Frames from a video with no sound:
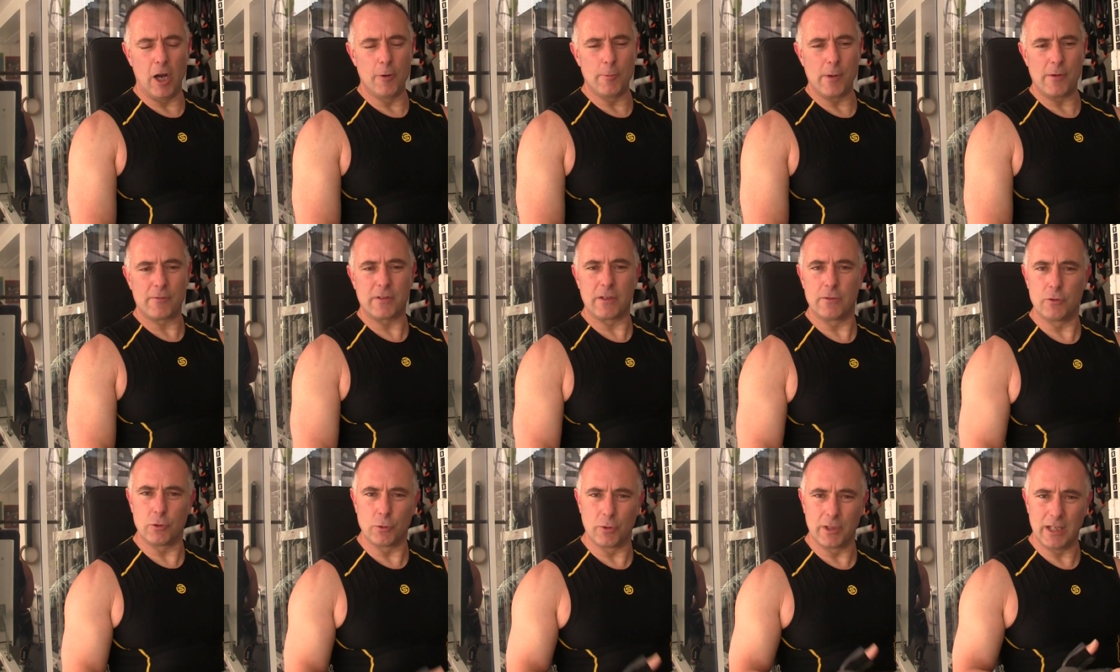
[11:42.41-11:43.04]
I hope I've
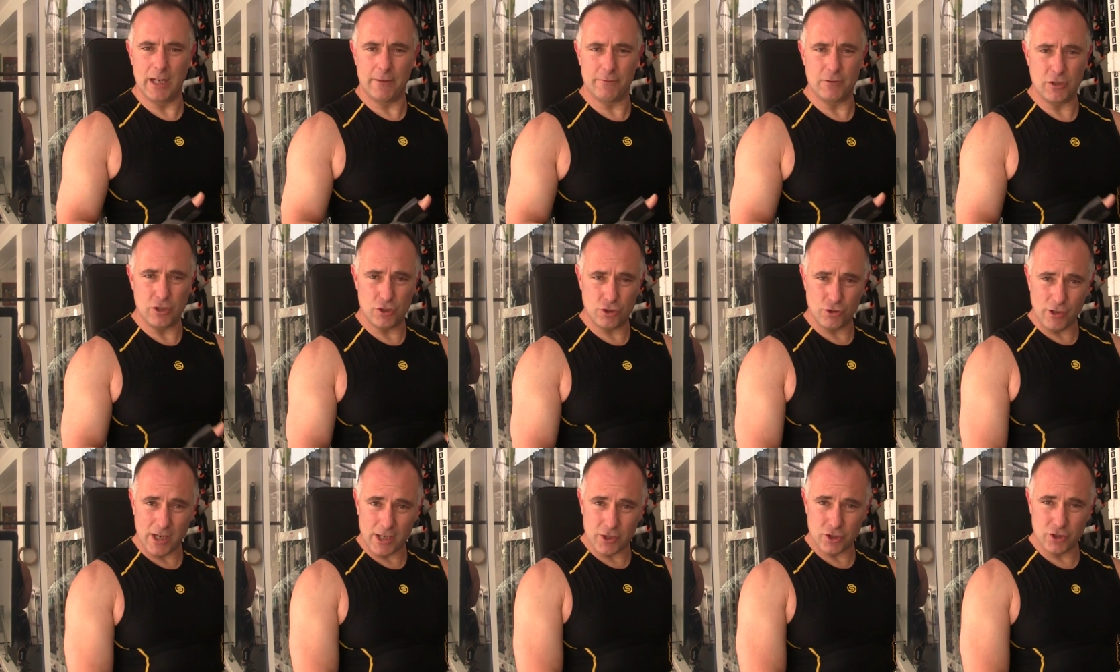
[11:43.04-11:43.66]
given you enough
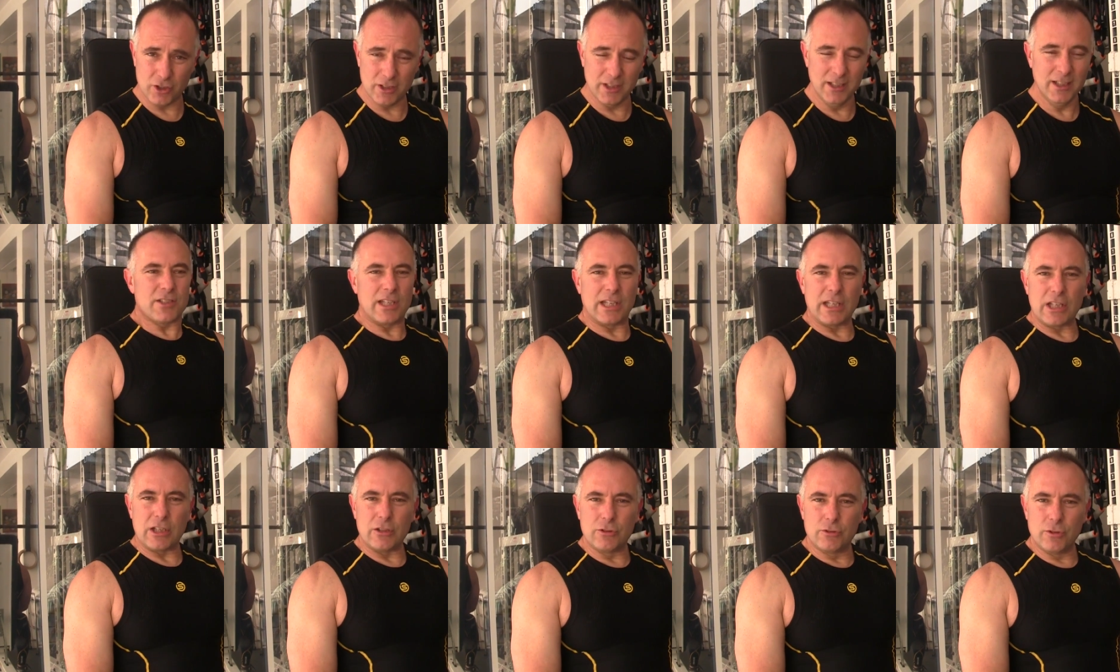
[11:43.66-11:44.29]
instruction so
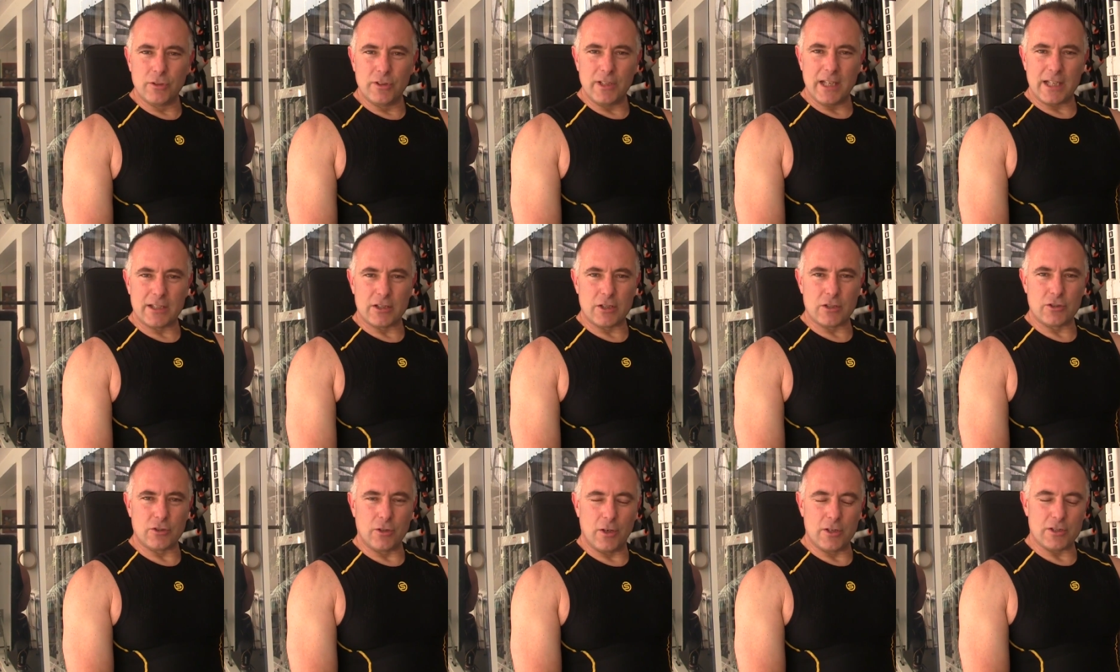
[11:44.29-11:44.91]
you can do the
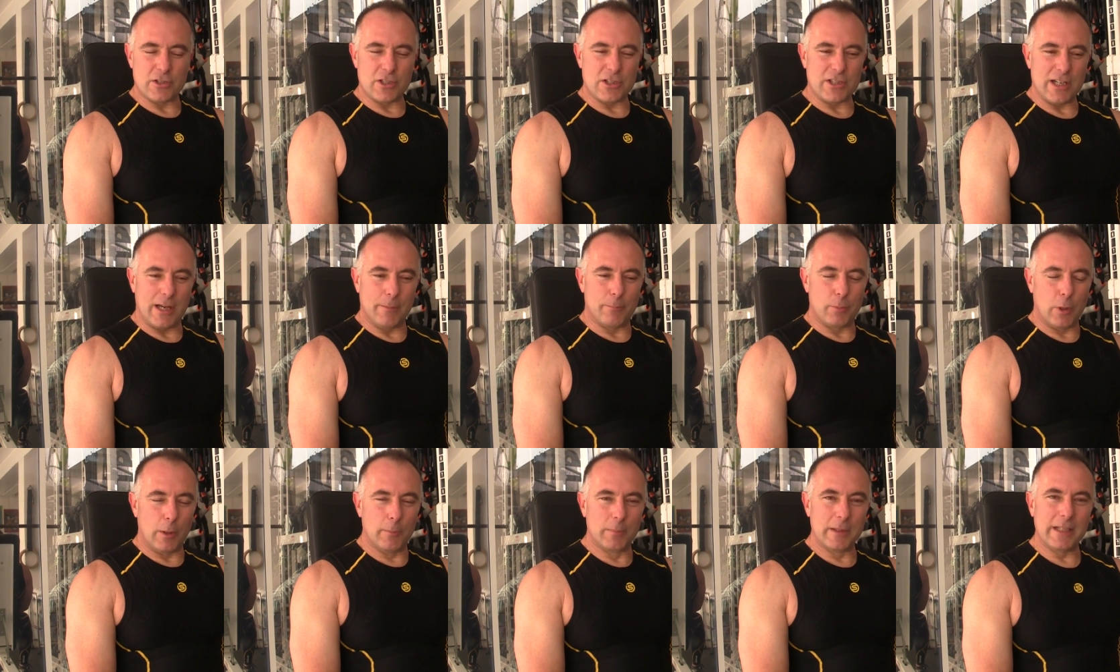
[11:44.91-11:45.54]
exercises
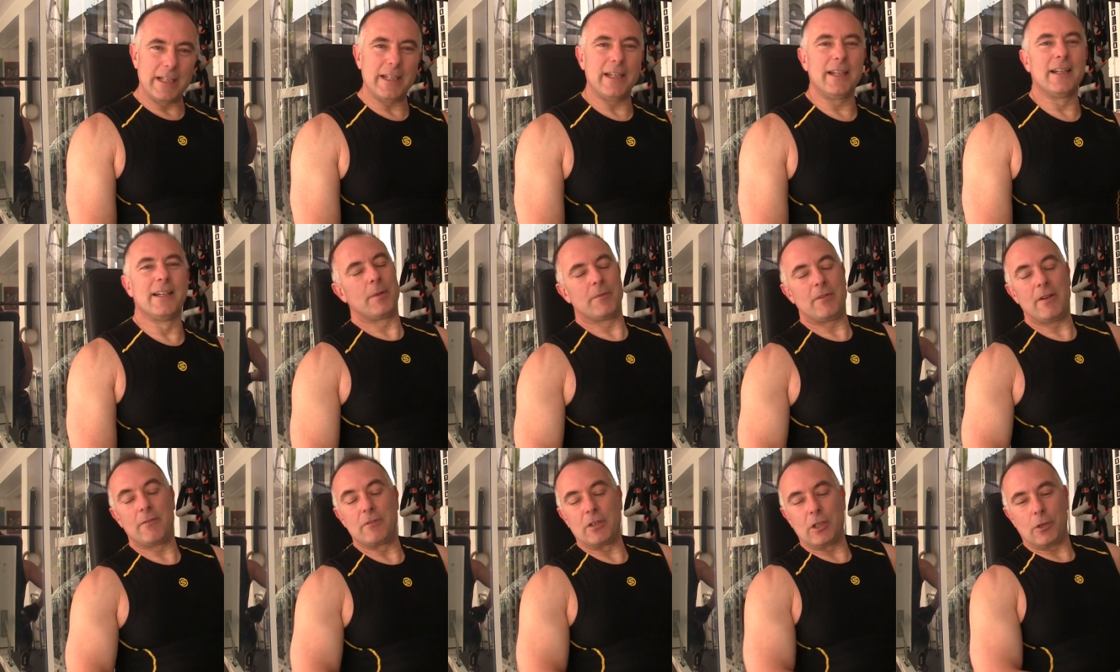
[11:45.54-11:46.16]
properly. If
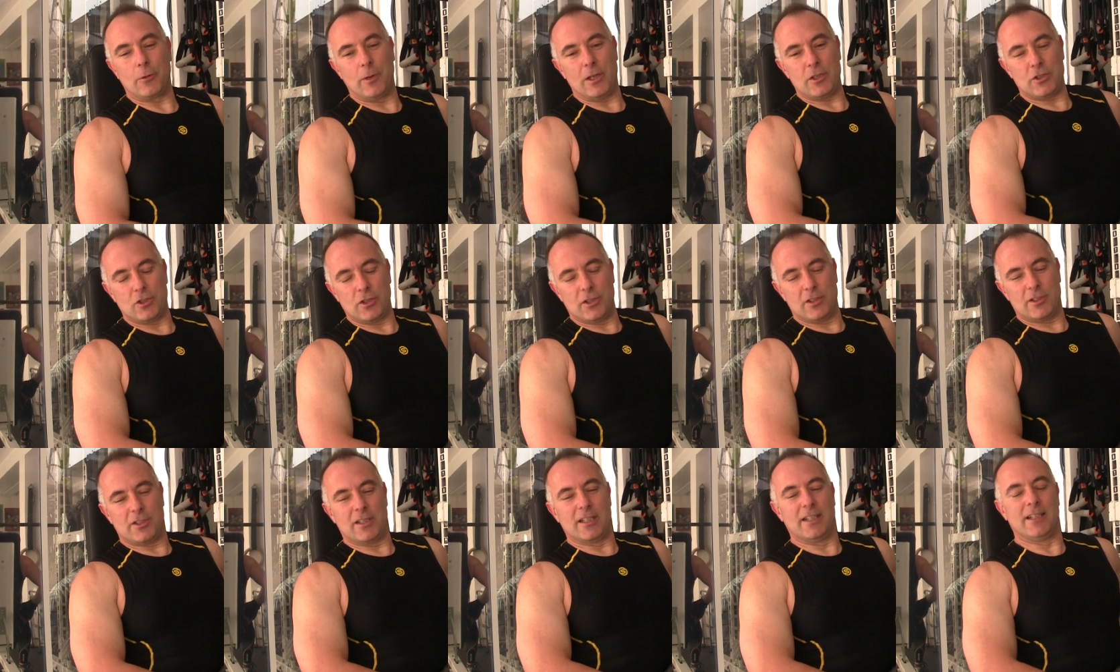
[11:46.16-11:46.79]
you have any
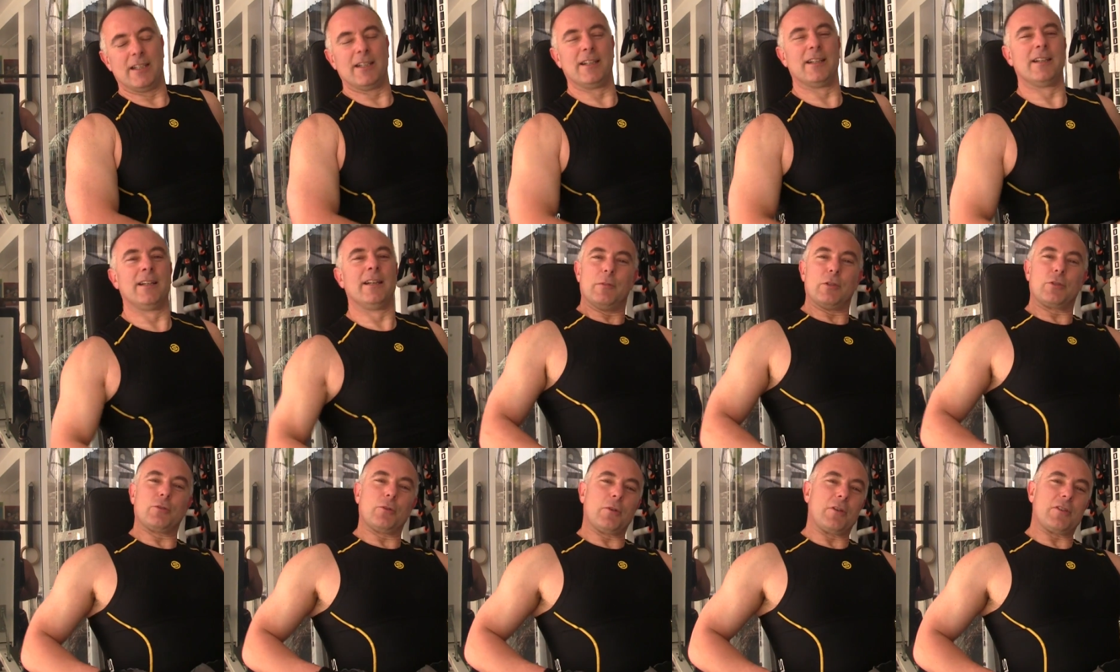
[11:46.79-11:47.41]
questions,
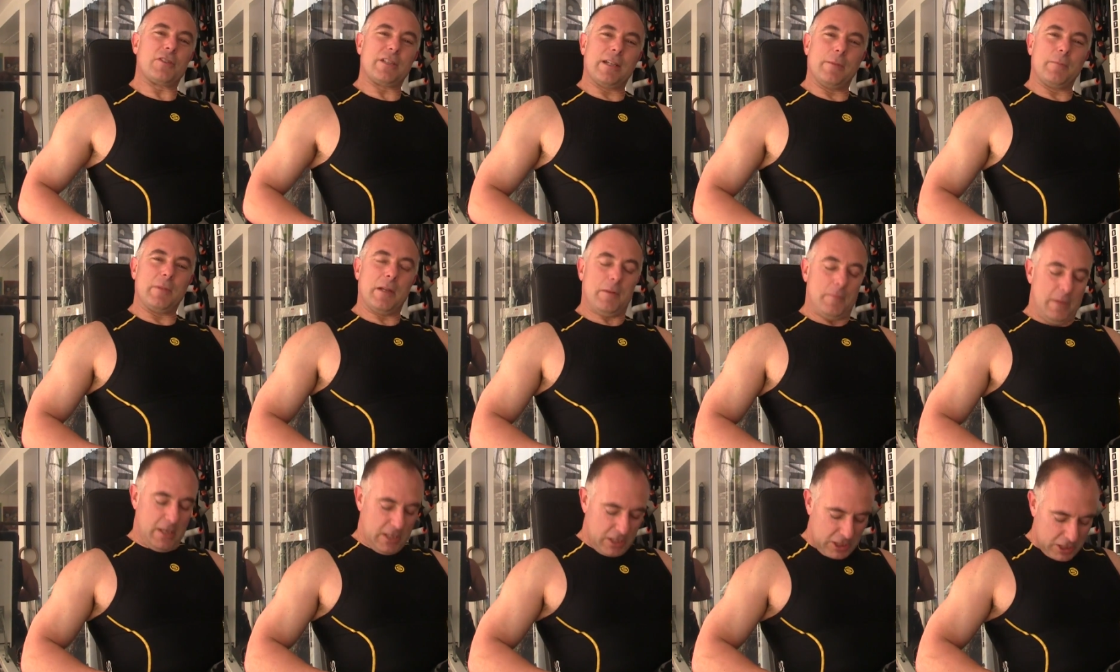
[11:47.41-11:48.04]
be sure to send me
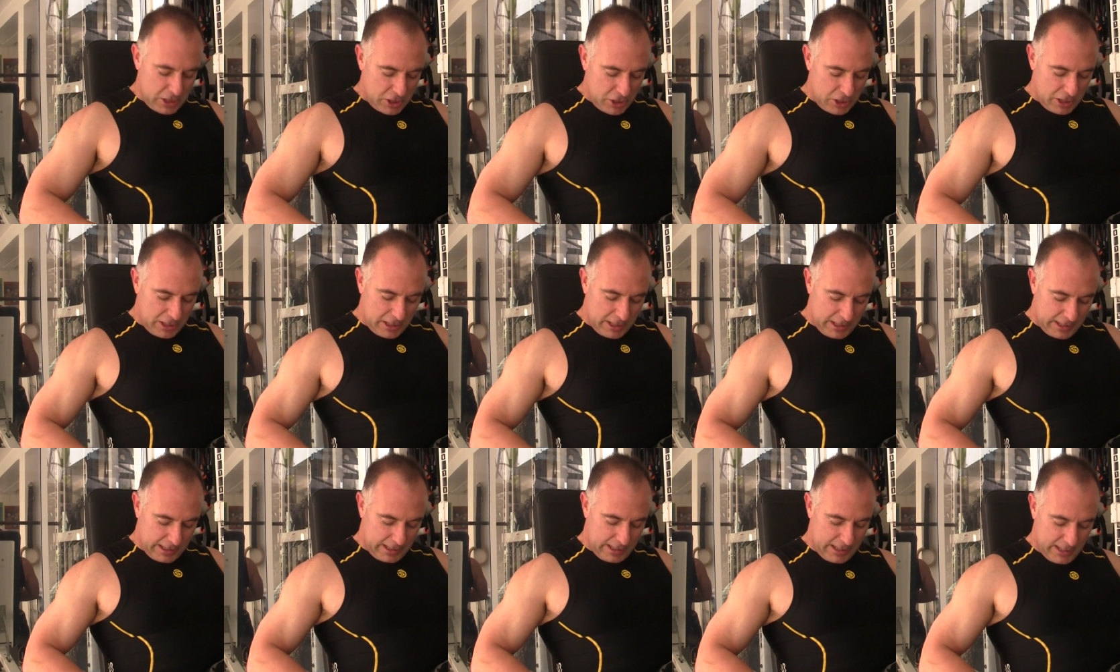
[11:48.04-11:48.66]
a message and